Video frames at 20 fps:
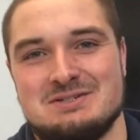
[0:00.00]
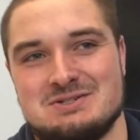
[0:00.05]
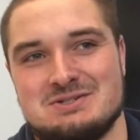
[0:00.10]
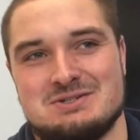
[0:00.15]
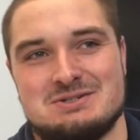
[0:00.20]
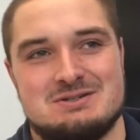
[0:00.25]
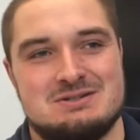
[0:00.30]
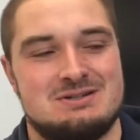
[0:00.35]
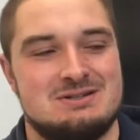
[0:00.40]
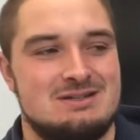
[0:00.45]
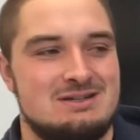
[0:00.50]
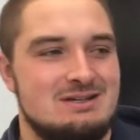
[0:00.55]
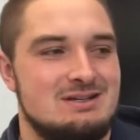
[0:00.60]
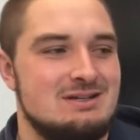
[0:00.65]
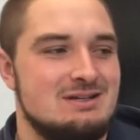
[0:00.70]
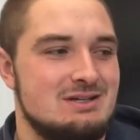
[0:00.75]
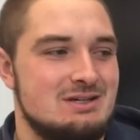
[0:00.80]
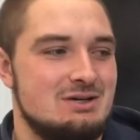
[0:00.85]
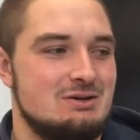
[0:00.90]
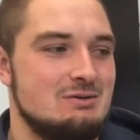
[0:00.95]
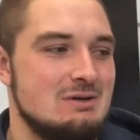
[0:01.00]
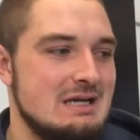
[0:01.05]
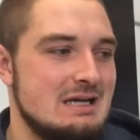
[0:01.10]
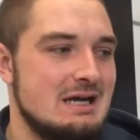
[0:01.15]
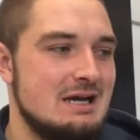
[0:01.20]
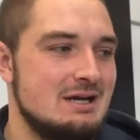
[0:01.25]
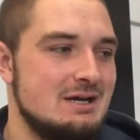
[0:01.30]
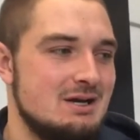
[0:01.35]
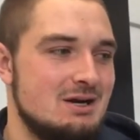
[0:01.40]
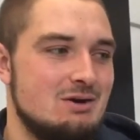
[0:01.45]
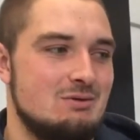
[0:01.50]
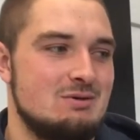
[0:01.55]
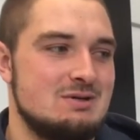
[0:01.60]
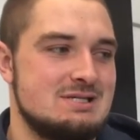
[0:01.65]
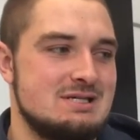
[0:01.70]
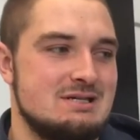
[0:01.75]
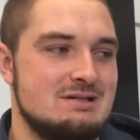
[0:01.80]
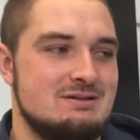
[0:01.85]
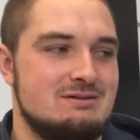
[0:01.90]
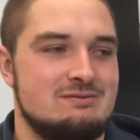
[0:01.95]
Just, yeah. You know, when I got here, I
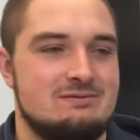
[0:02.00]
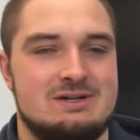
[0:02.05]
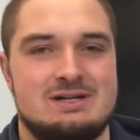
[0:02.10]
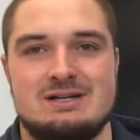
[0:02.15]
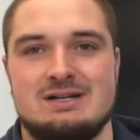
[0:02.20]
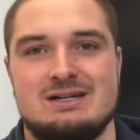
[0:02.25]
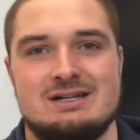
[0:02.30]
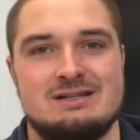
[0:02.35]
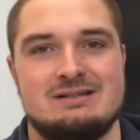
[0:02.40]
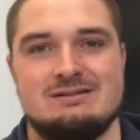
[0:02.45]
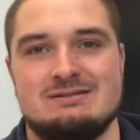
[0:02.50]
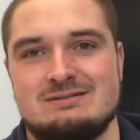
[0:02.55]
wasn't very